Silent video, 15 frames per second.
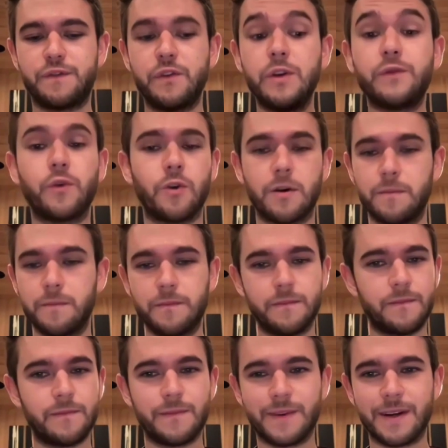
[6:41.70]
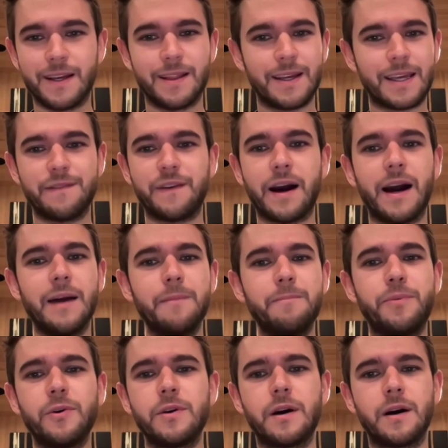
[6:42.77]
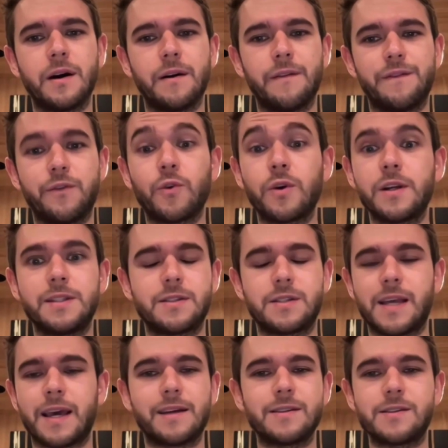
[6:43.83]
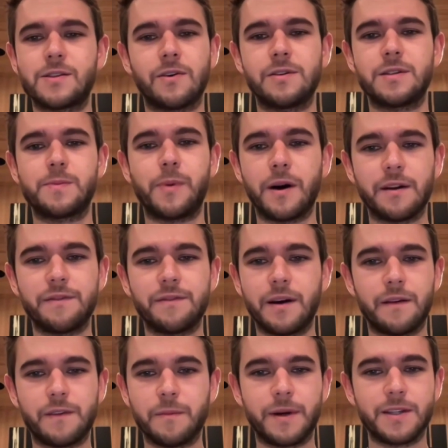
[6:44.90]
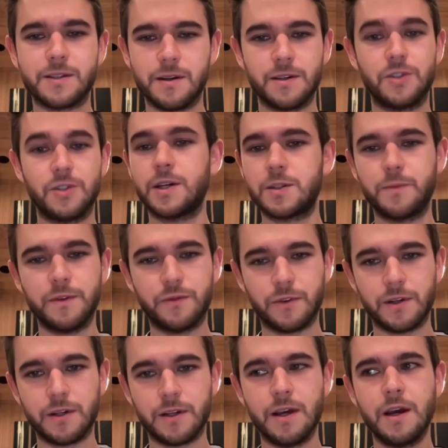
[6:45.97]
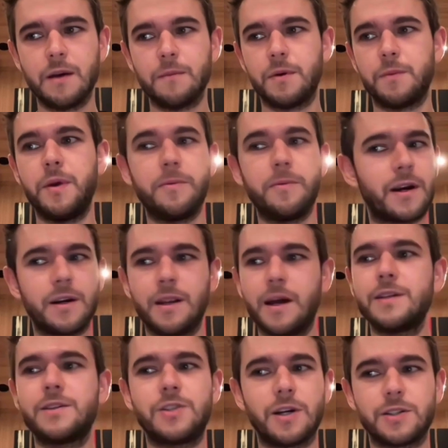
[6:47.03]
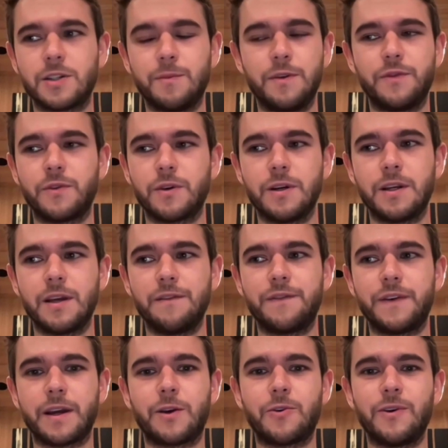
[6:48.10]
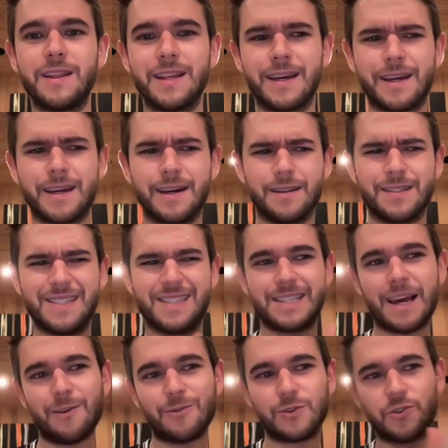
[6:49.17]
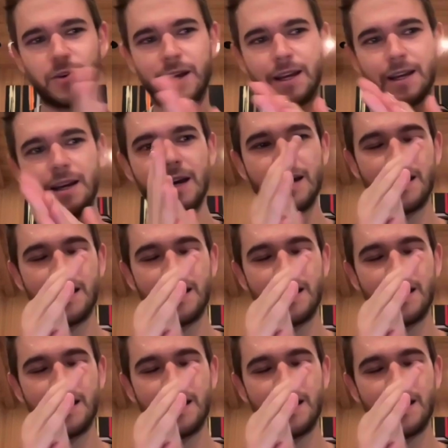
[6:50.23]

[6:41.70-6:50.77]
free form, right? Like if I put a 40-second song on Spotify, everybody's going to judge me for it. But people are not judging me for it if I create like a soundtrack